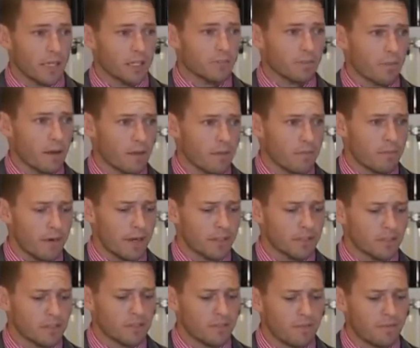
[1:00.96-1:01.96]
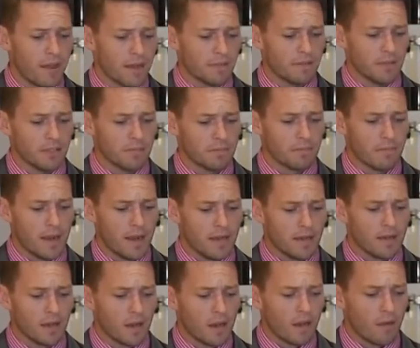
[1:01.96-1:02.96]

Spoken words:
X from other brands is the fact that it's made